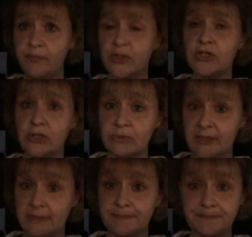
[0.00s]
Excuse me.
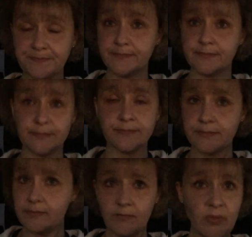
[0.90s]

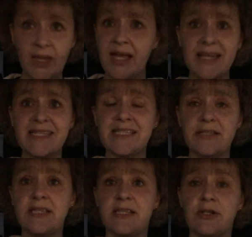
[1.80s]
I can tell
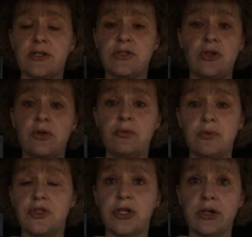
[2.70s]
that there is no
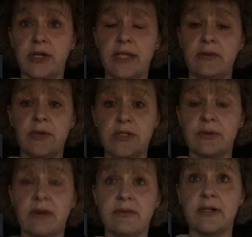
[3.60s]
sugar in it
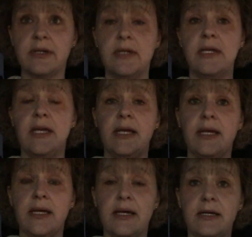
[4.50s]
whatsoever.
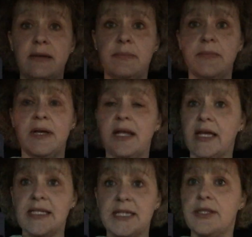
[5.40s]
Um, and I
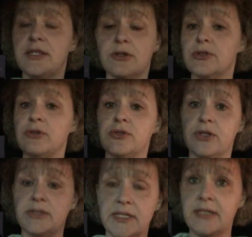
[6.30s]
can tell that there is no
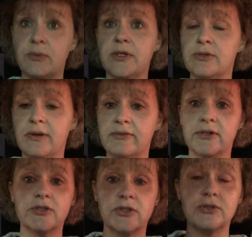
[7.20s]
salt in it
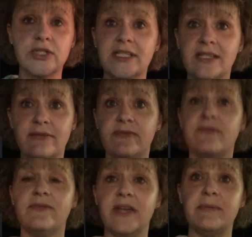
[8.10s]
whatsoever. So she did a
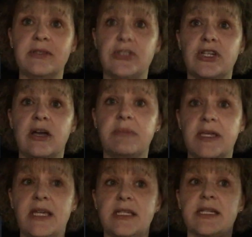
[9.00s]
fabulous job
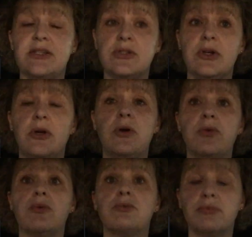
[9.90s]
making it taste
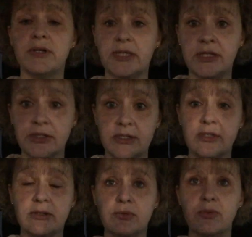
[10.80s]
really good
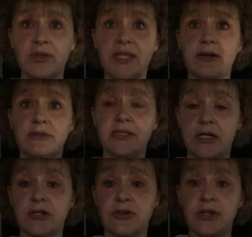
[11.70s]
without
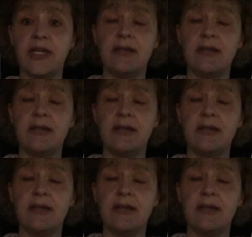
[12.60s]
doctoring